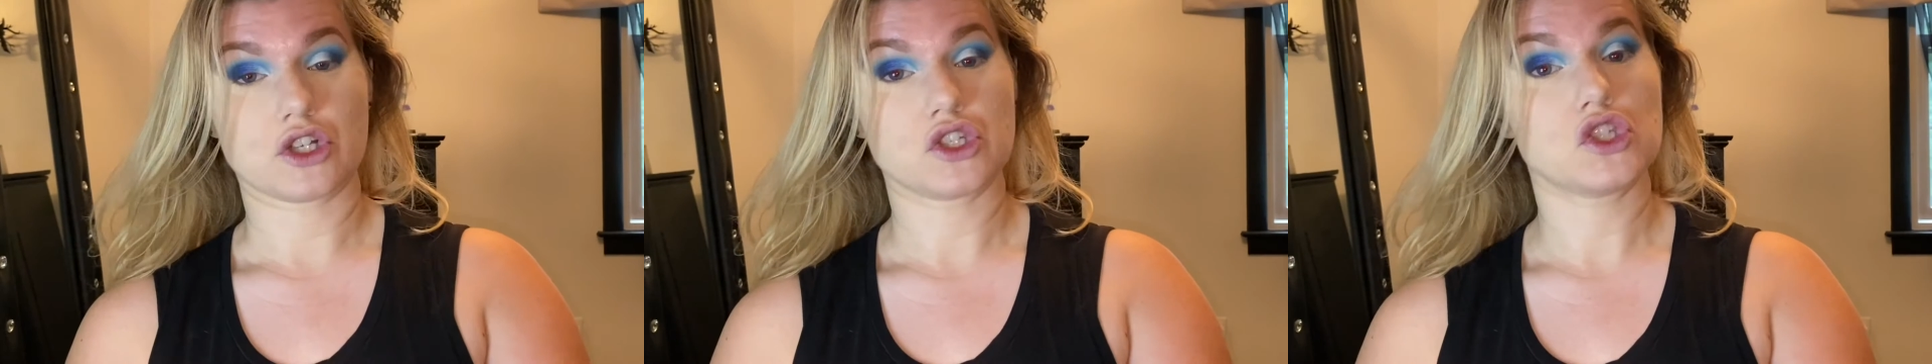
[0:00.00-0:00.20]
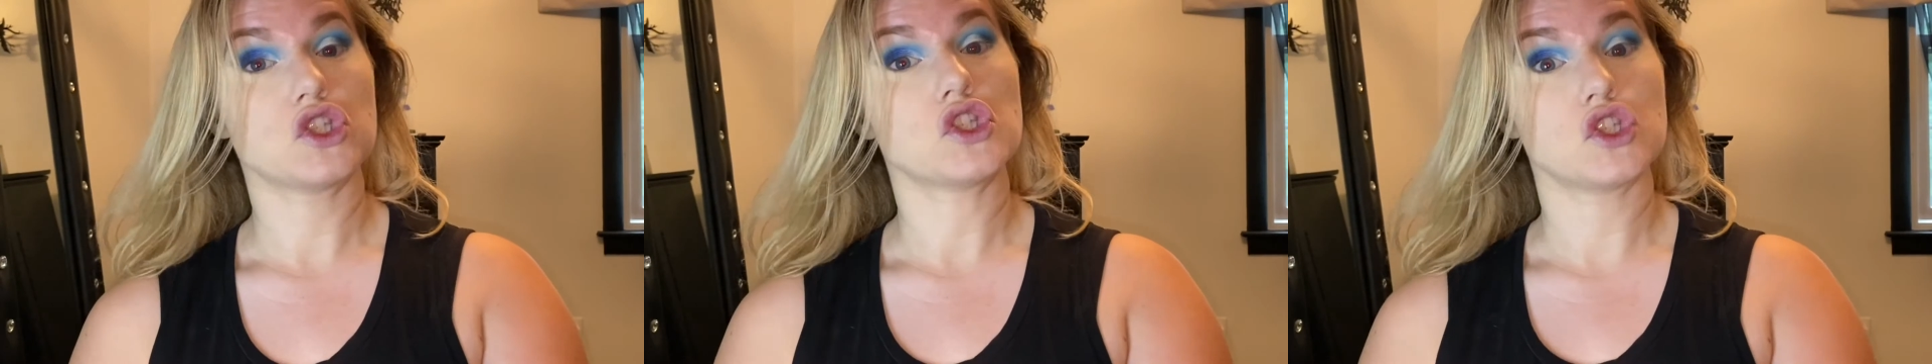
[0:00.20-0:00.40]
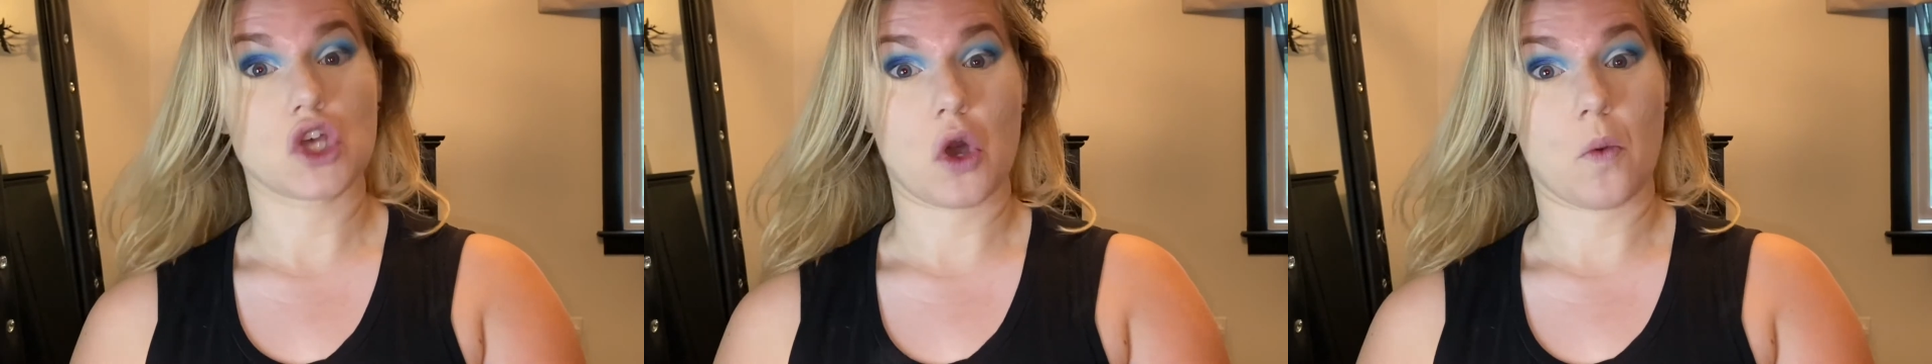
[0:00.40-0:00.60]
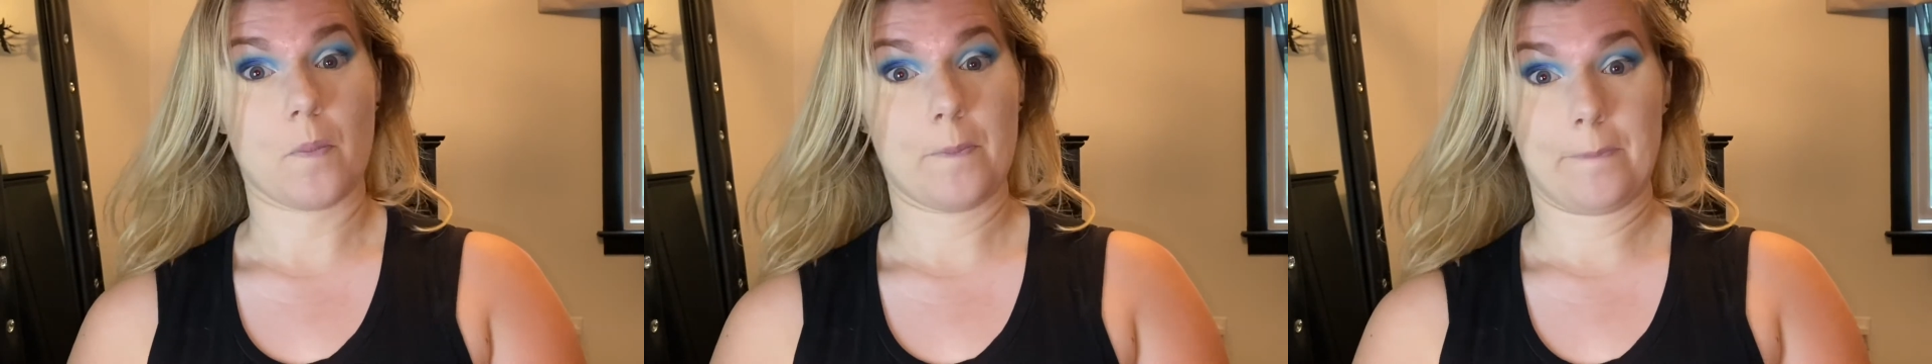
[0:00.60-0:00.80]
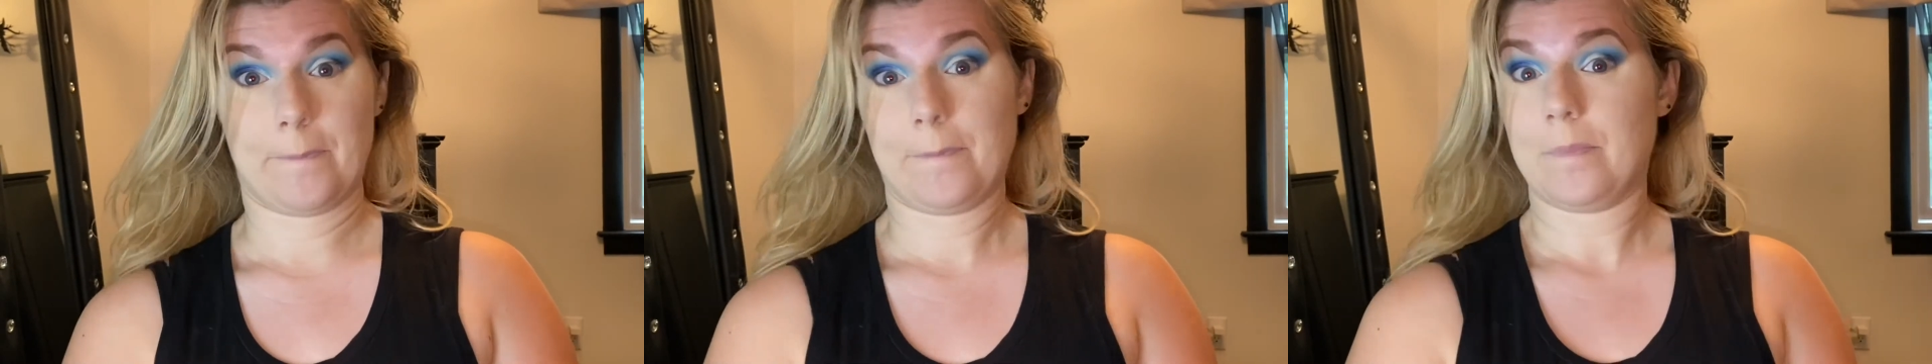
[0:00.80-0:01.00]
so
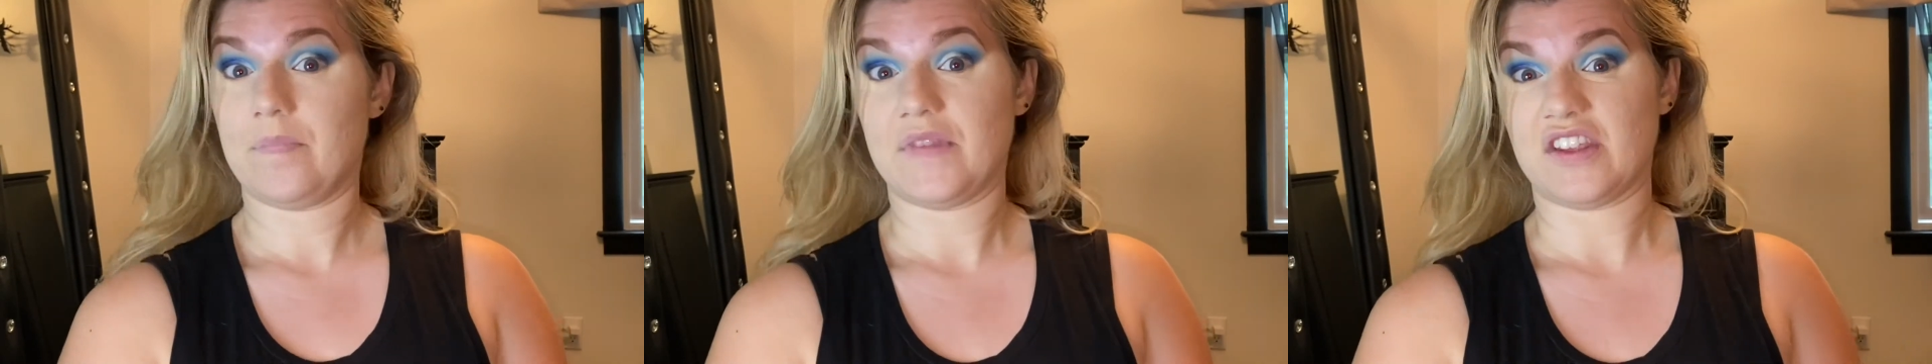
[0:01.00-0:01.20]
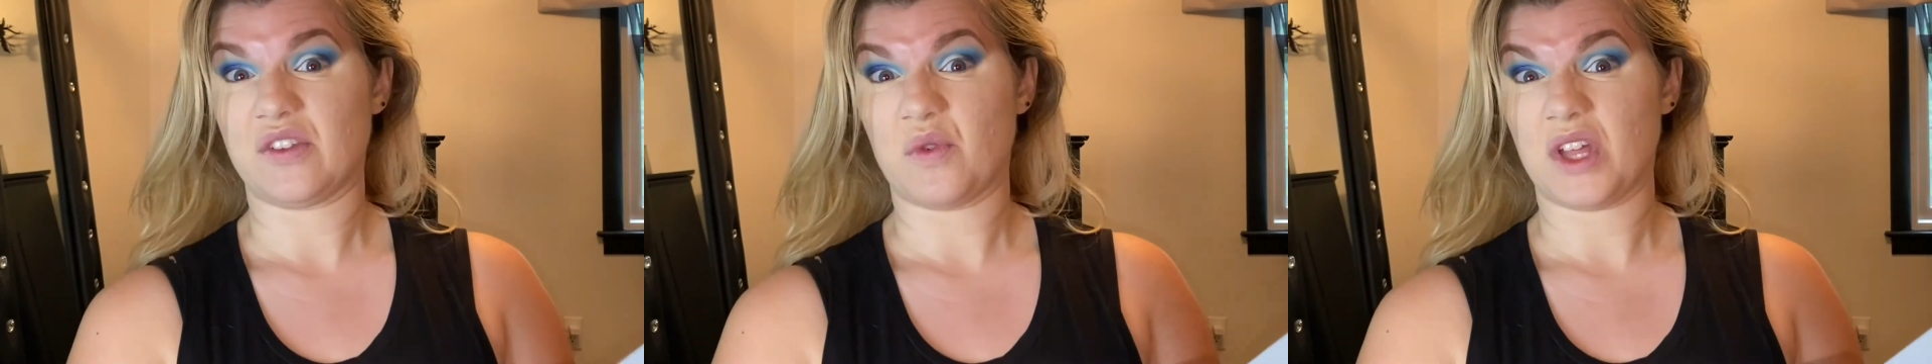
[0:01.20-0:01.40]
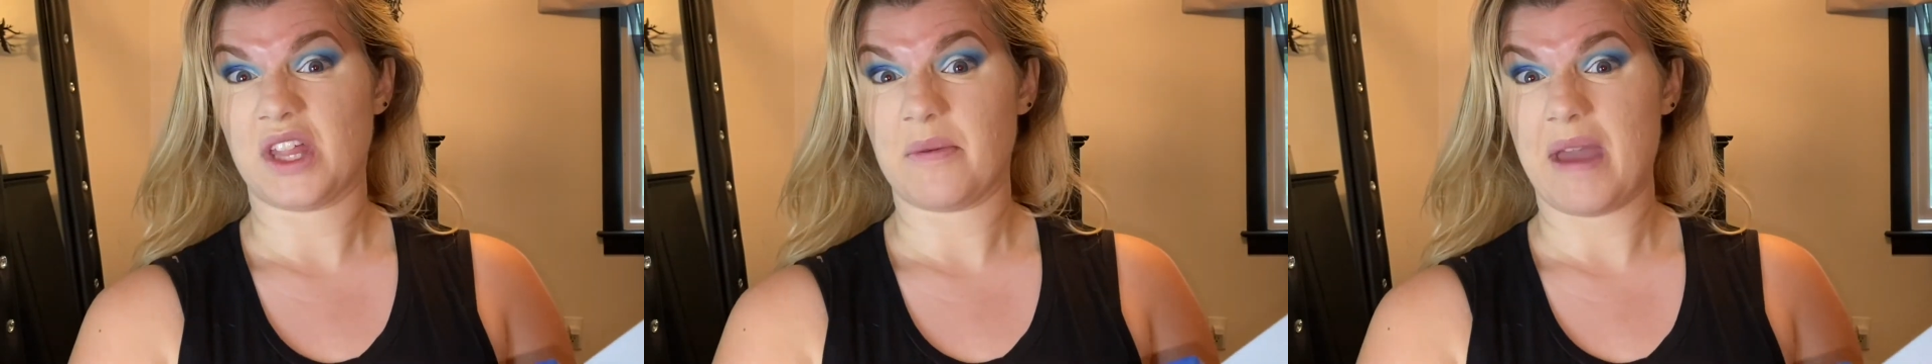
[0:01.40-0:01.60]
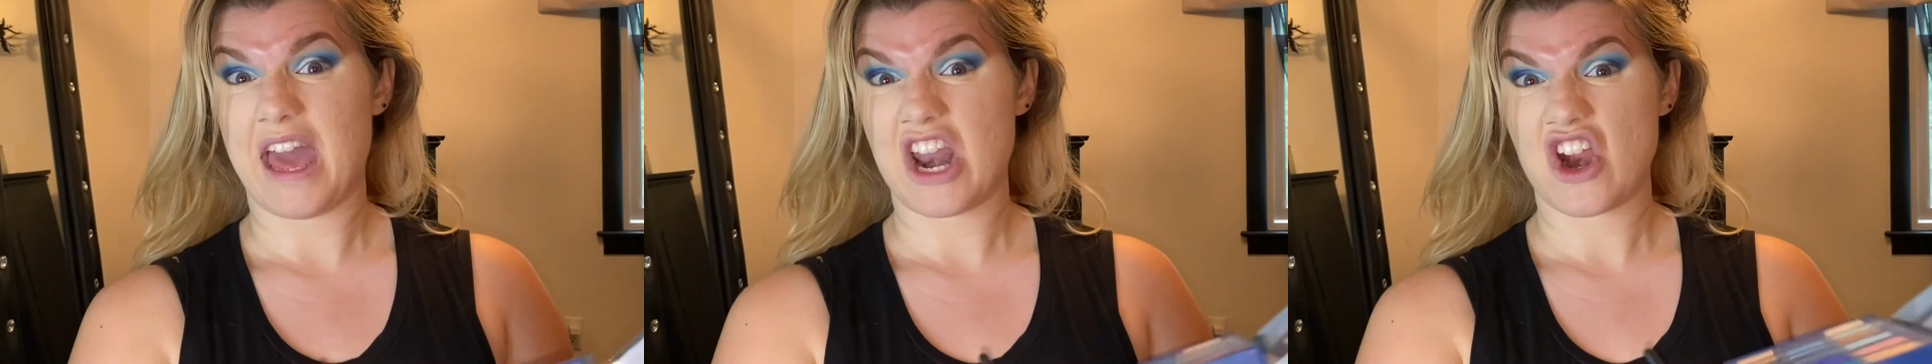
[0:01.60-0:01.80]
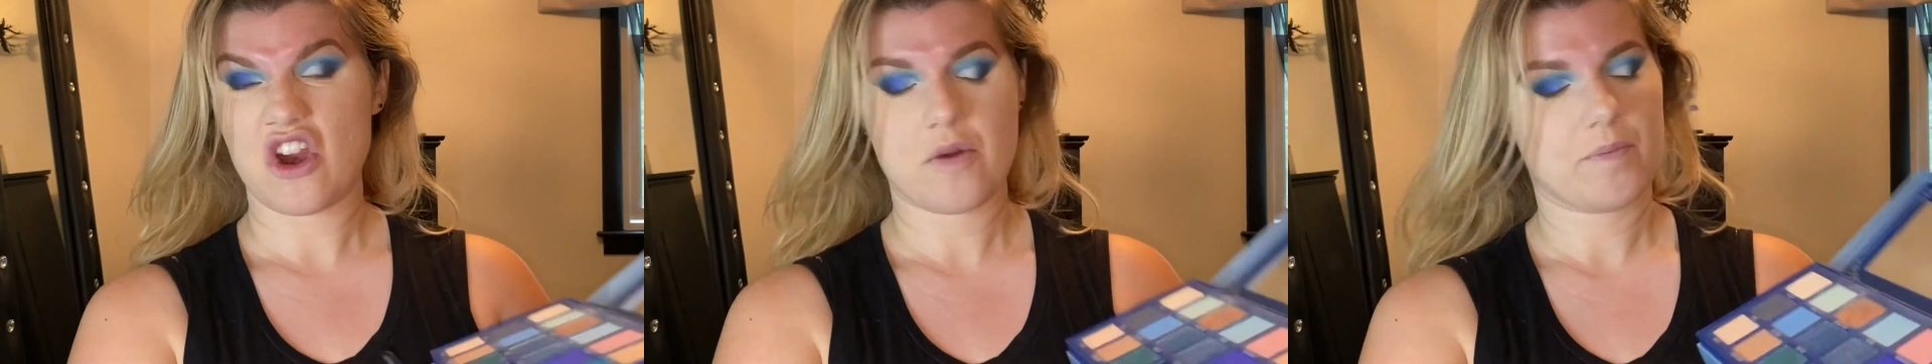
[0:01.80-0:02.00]
it doesn't really
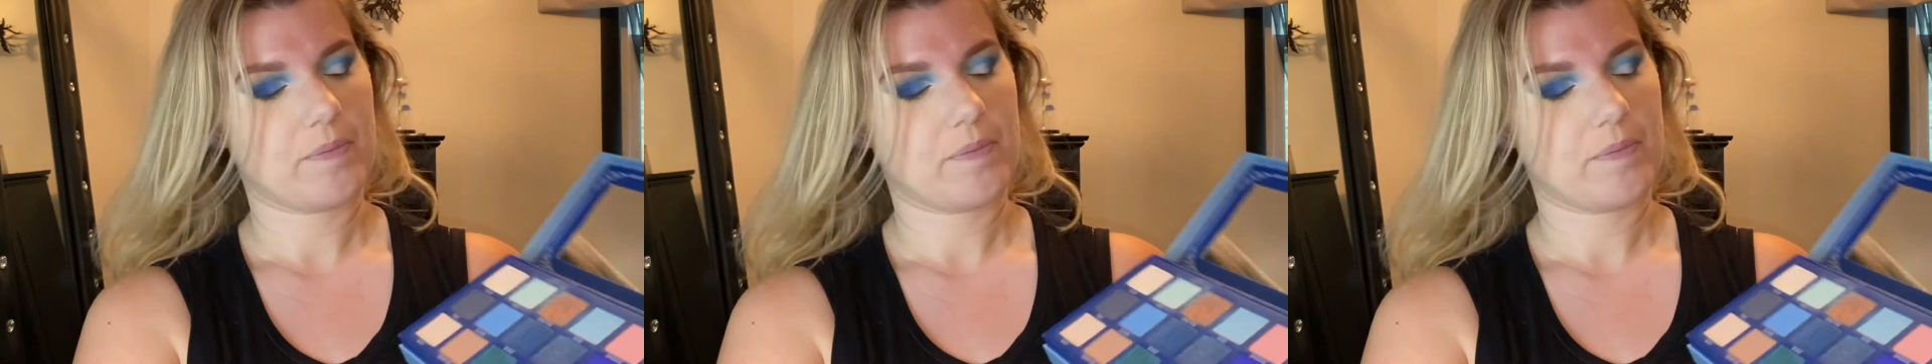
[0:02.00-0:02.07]
matter.